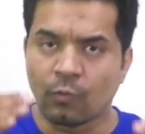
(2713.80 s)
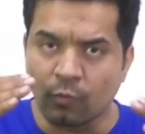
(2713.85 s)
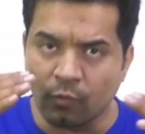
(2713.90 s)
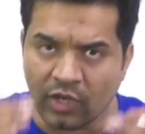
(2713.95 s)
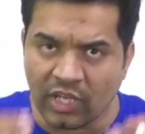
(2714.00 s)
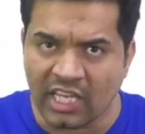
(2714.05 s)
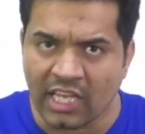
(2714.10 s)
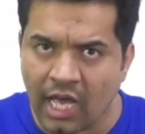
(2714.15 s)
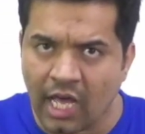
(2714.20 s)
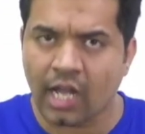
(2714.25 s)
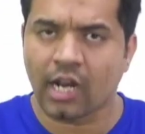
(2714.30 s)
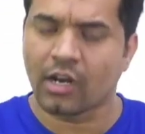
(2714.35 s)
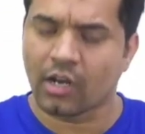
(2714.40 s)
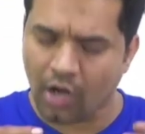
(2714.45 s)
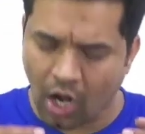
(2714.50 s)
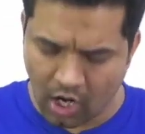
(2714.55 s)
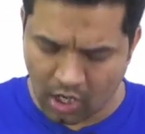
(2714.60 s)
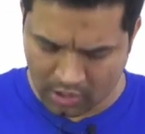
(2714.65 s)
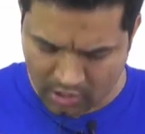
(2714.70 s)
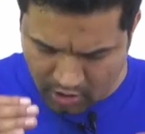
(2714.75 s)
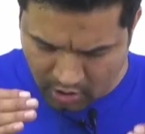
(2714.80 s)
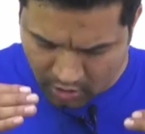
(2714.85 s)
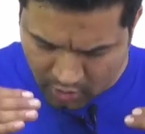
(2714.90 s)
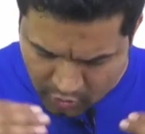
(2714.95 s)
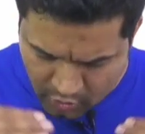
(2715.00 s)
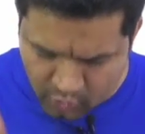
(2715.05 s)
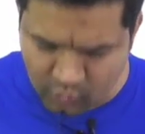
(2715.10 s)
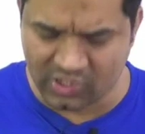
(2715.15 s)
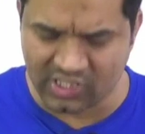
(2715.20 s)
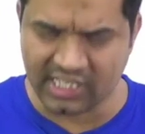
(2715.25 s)
we are not
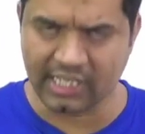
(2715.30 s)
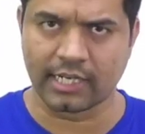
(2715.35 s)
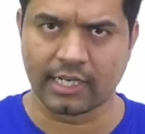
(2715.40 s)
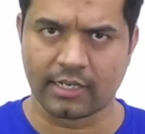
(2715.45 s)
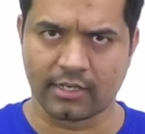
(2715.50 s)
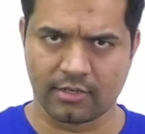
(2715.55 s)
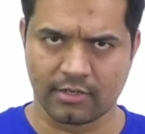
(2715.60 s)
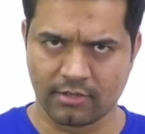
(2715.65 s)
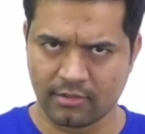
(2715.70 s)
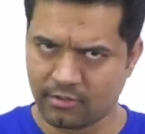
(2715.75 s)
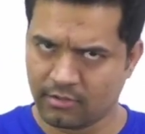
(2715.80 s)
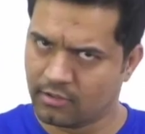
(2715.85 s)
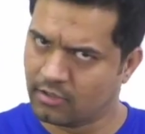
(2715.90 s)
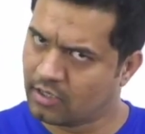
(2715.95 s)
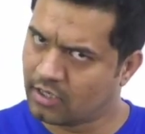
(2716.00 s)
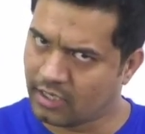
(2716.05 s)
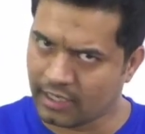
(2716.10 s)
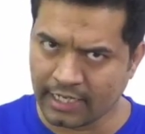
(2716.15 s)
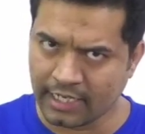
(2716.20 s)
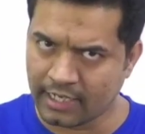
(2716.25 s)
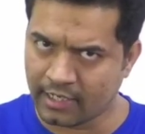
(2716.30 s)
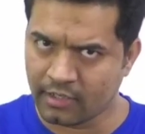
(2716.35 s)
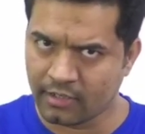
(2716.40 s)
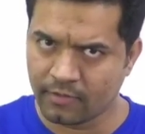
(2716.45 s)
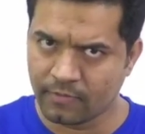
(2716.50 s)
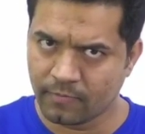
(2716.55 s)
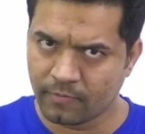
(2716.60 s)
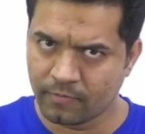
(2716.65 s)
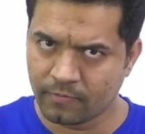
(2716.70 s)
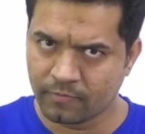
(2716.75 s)
using it.
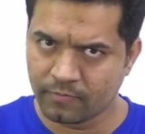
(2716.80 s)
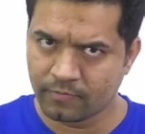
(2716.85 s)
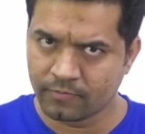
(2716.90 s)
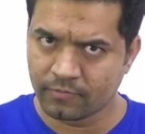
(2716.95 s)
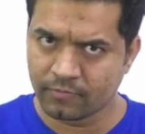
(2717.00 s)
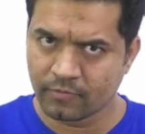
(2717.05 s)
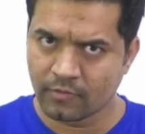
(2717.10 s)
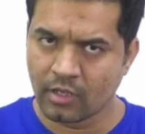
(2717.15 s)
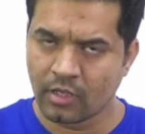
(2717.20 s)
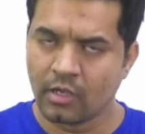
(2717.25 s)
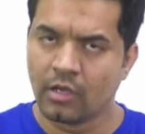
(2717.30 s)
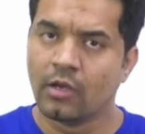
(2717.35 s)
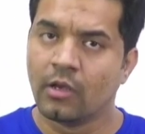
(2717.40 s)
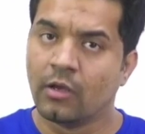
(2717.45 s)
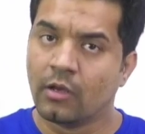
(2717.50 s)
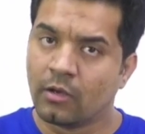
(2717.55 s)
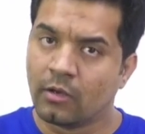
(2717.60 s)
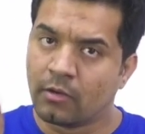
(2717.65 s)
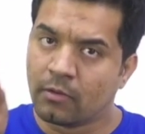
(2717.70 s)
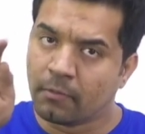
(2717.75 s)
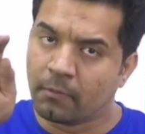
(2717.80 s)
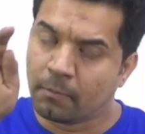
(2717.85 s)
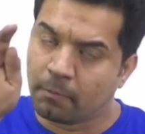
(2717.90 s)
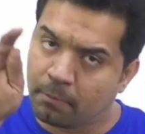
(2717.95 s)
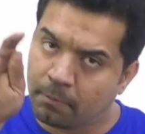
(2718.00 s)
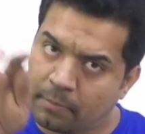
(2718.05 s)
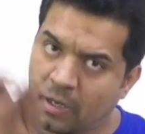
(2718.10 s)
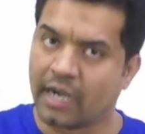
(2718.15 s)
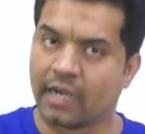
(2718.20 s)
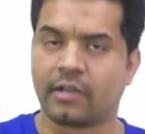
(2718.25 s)
Clear?
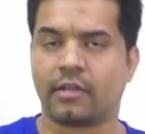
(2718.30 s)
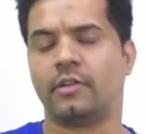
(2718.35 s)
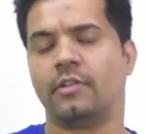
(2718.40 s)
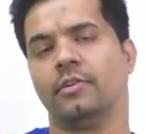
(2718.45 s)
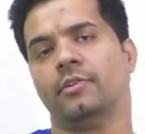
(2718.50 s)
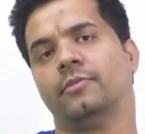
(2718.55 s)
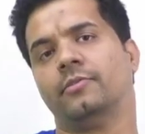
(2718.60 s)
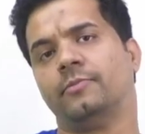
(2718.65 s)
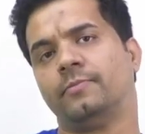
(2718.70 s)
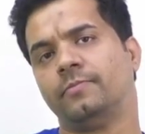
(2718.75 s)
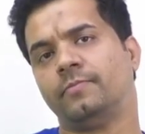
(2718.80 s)
But